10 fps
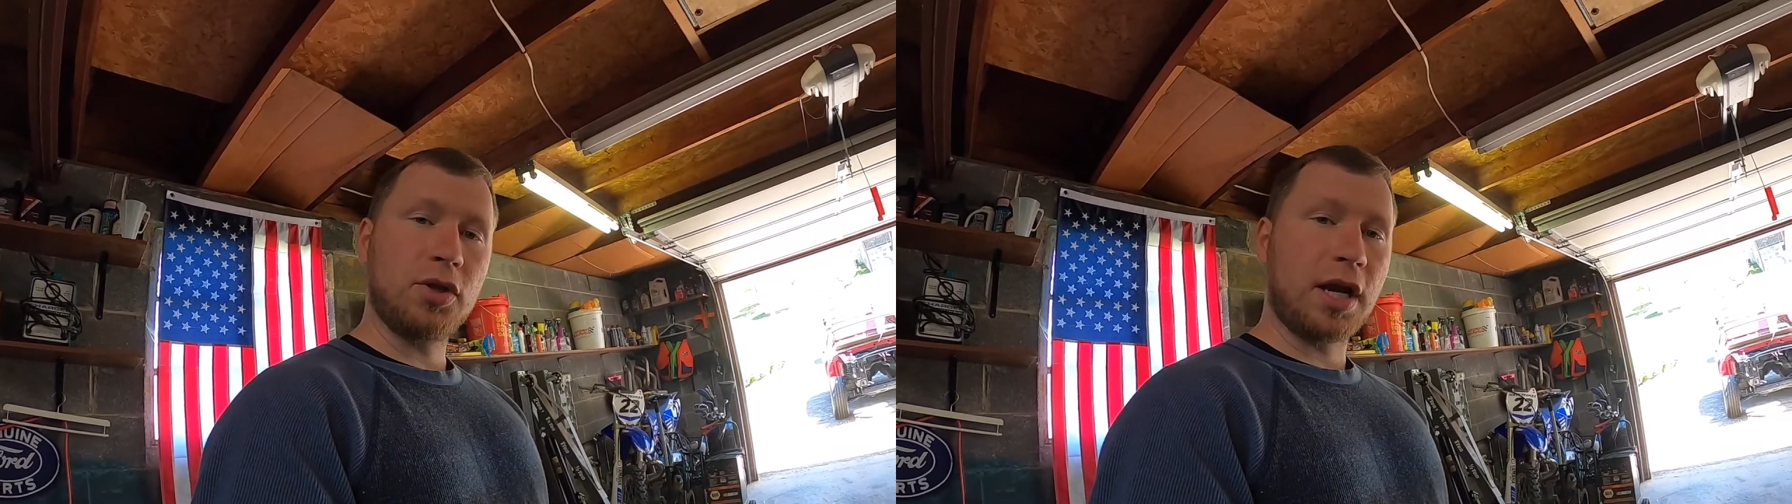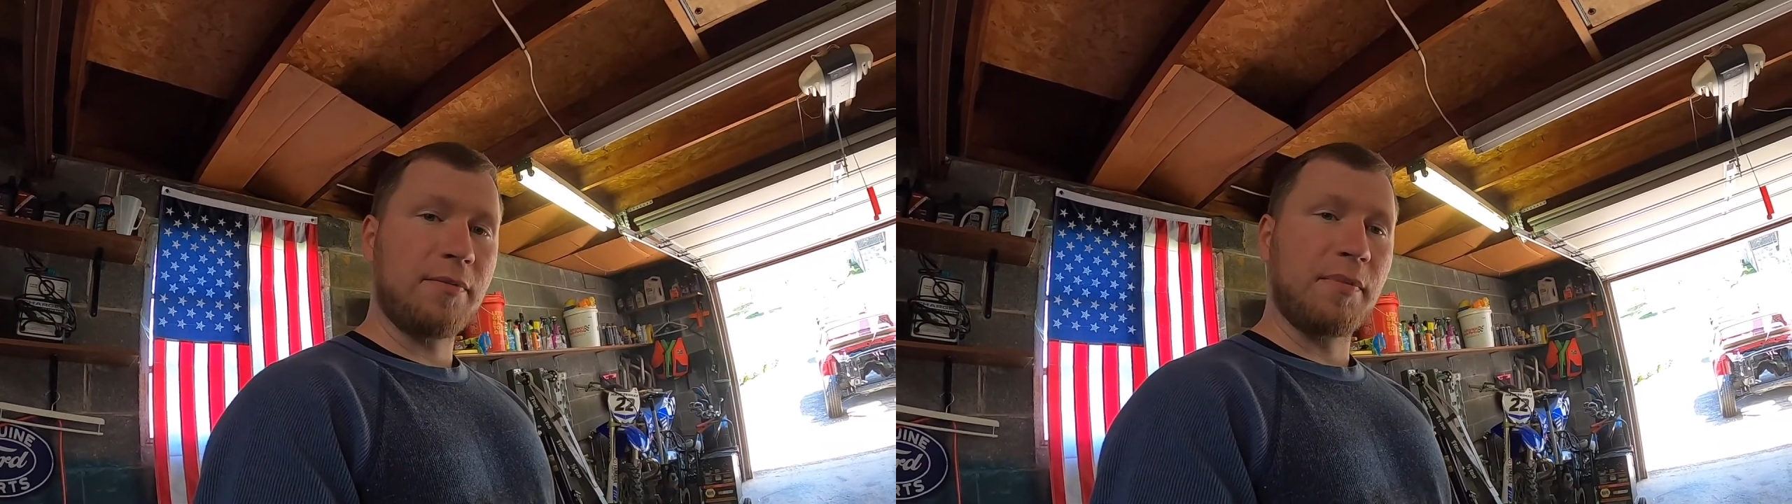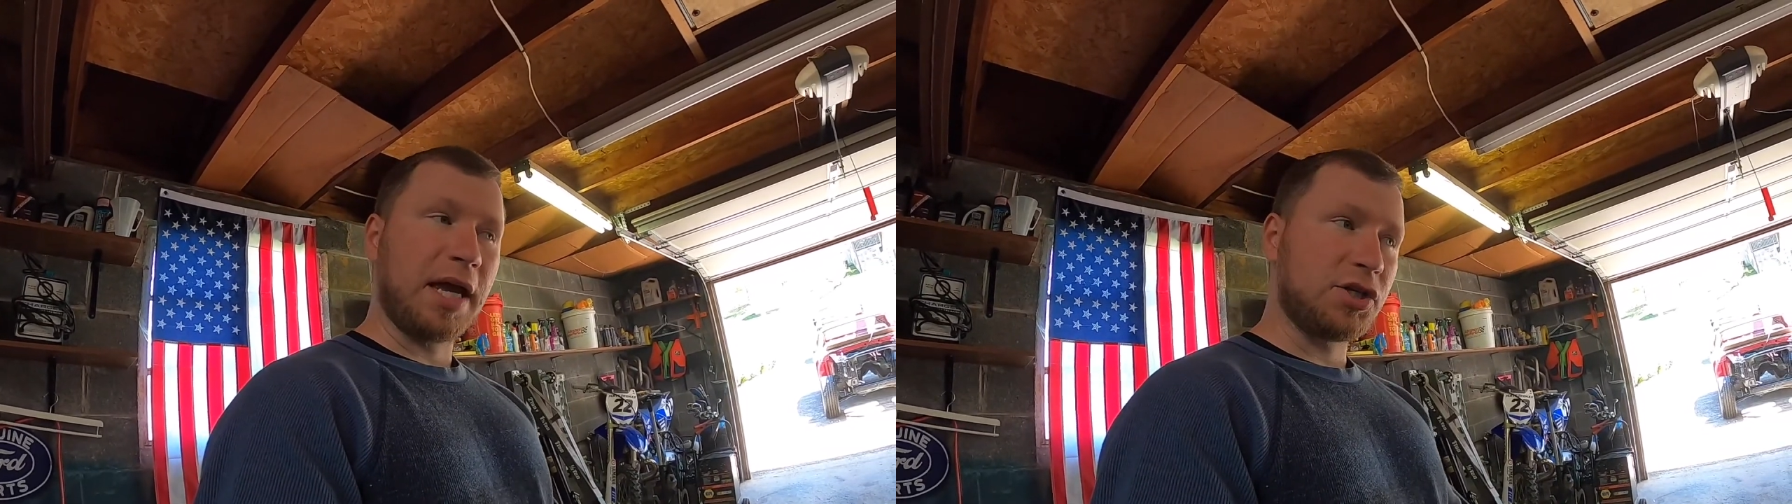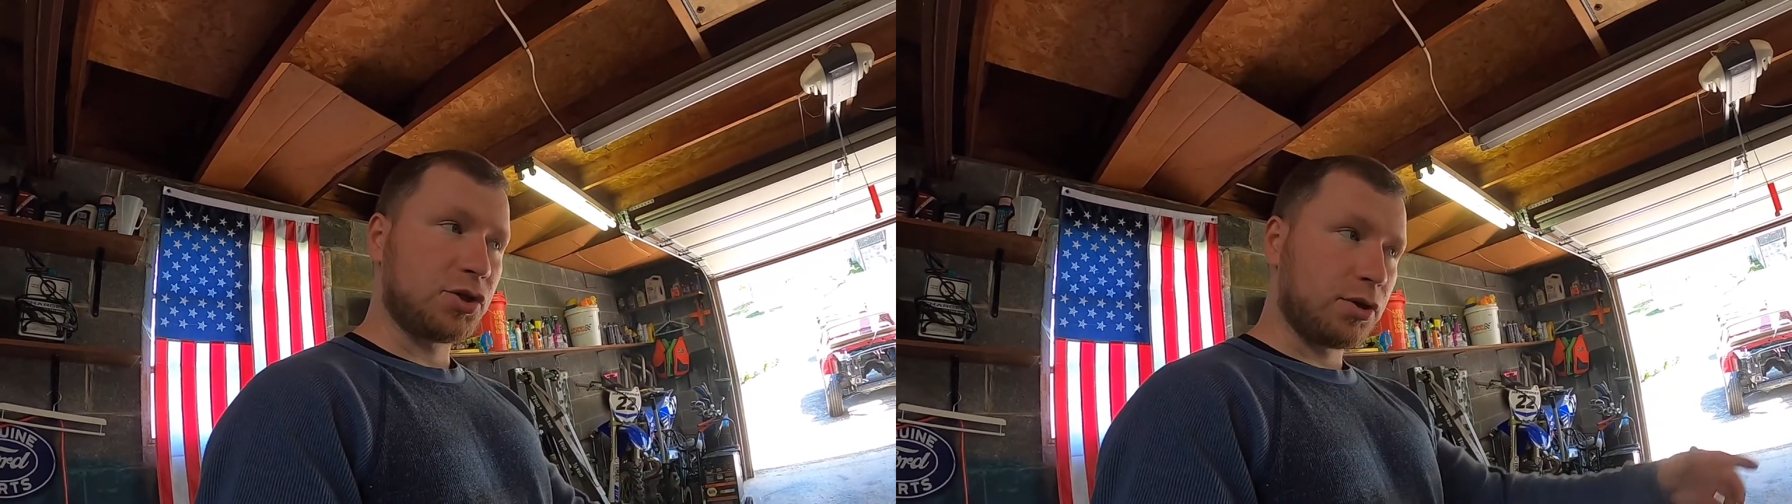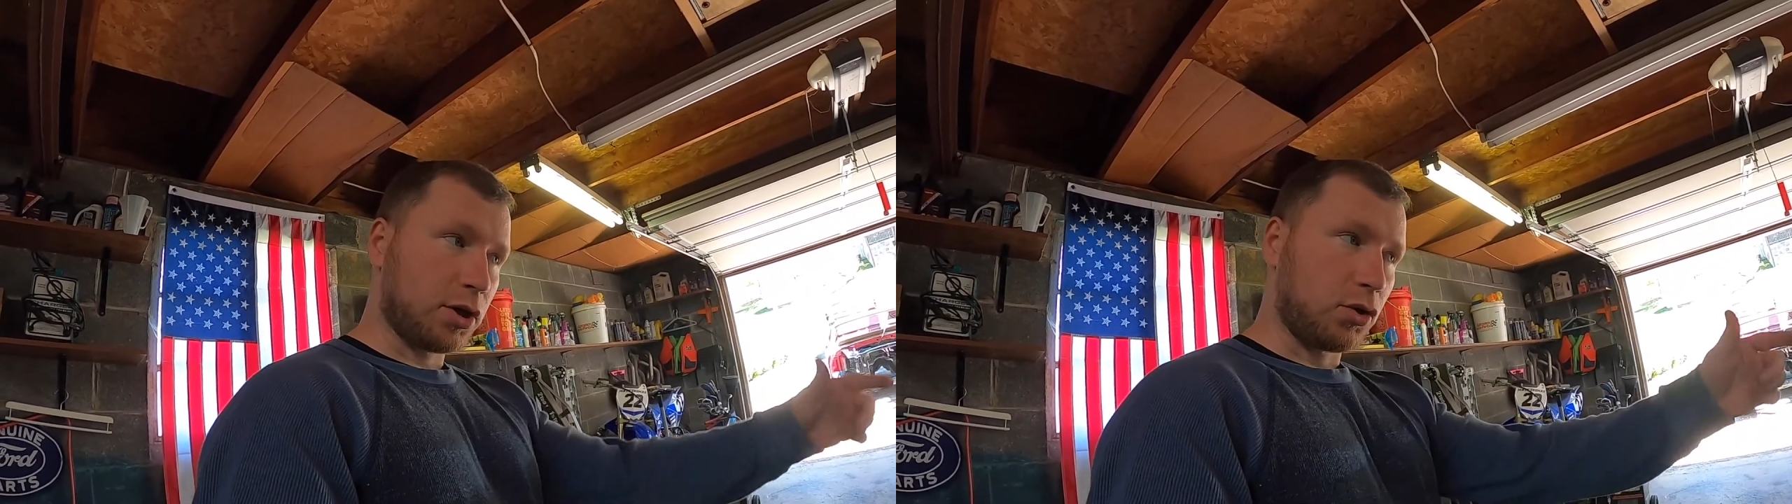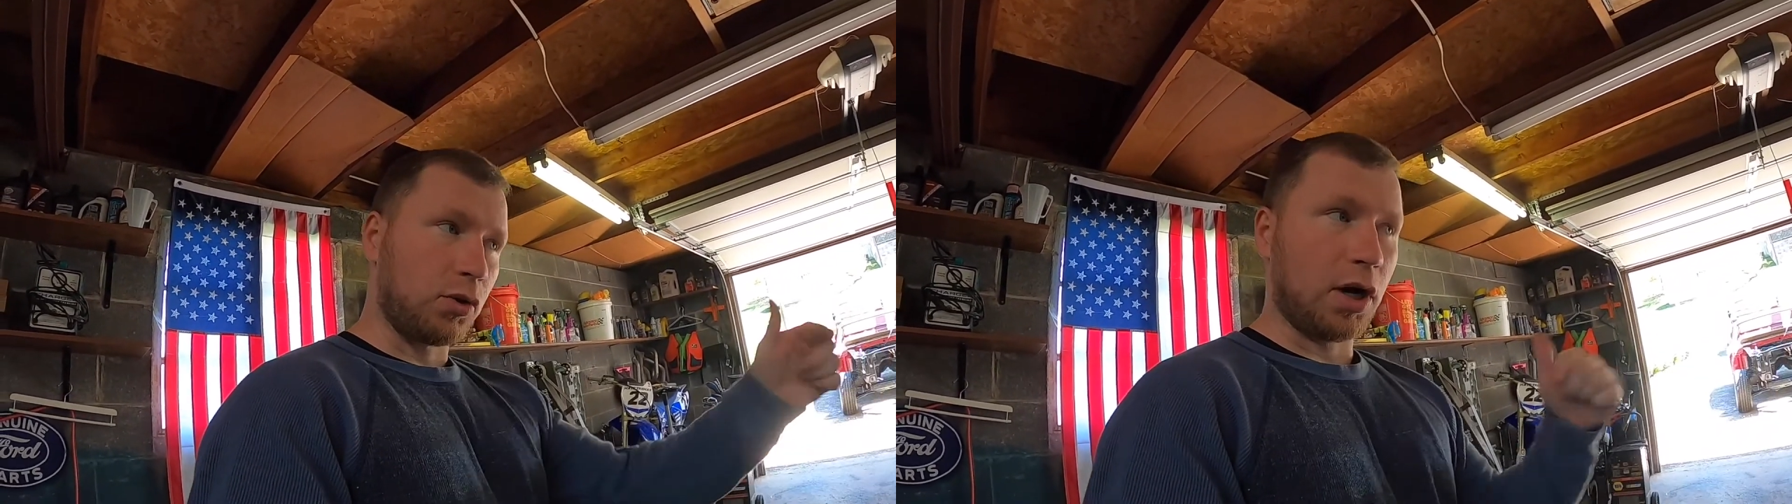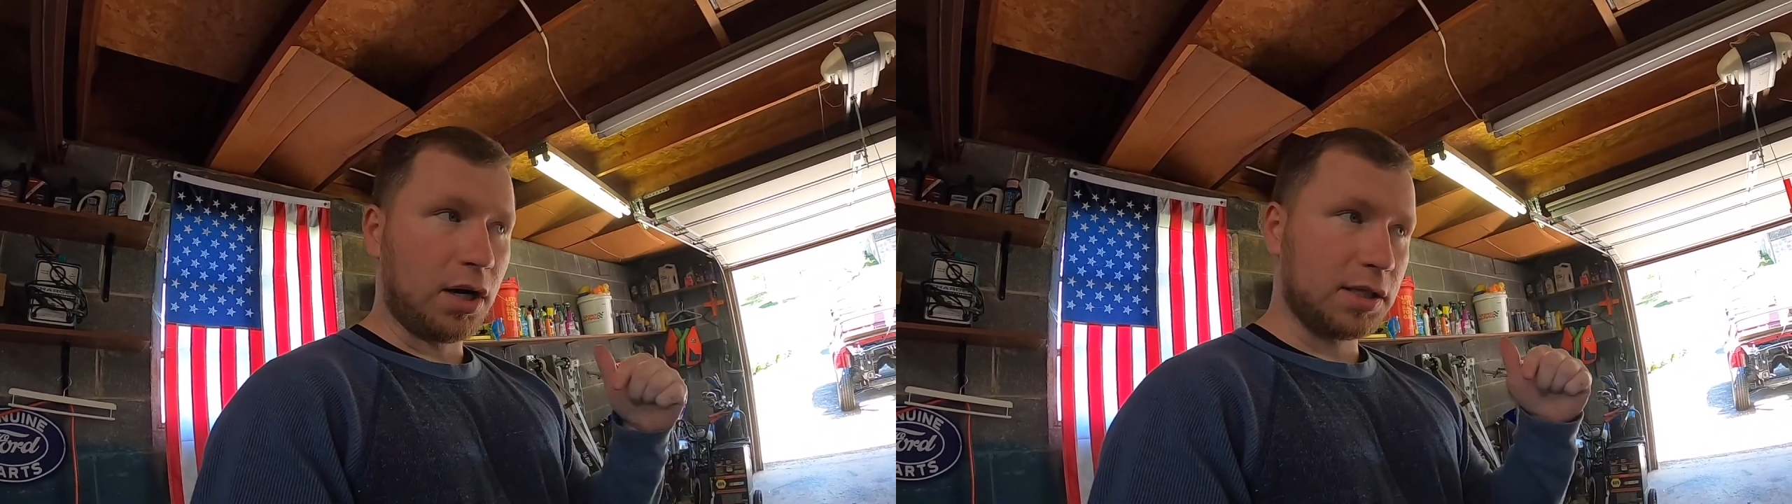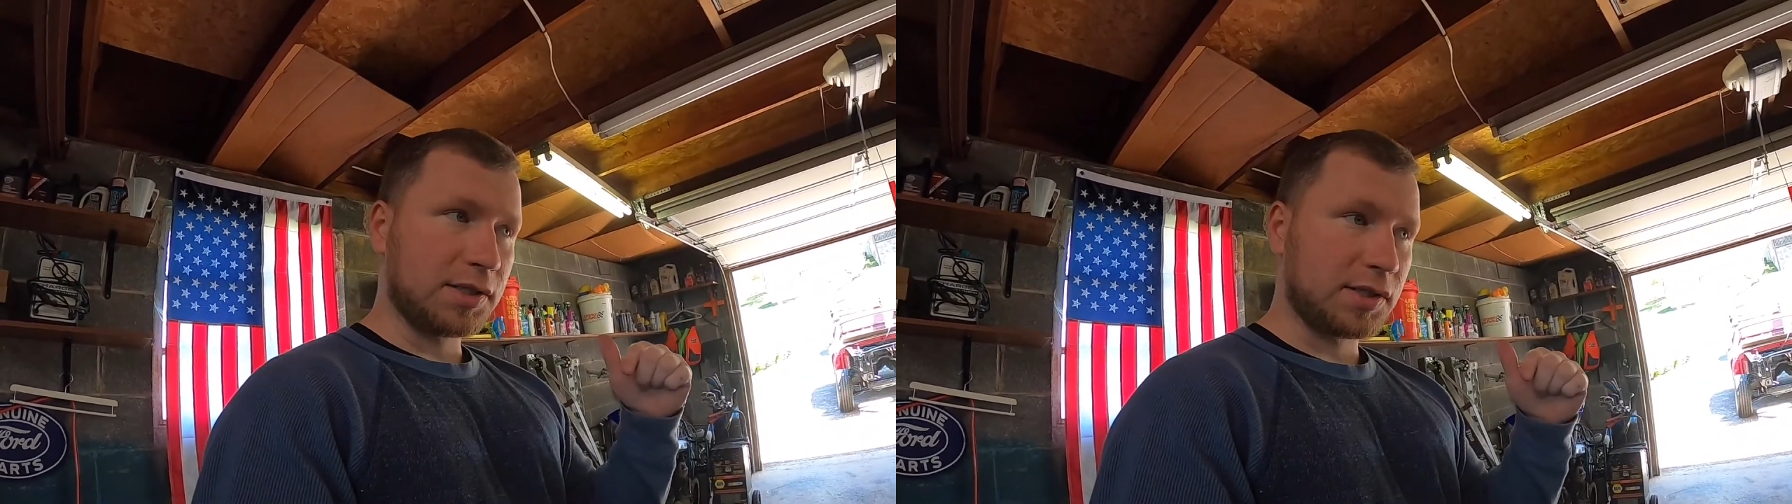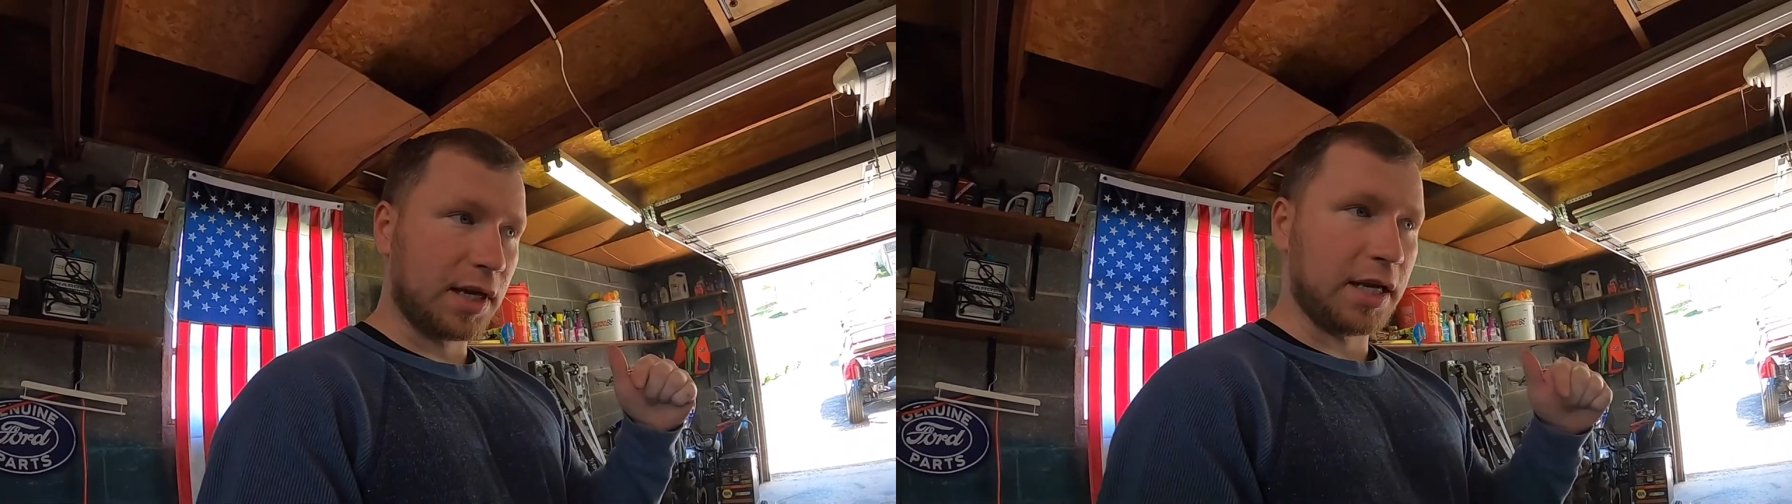that I measured across,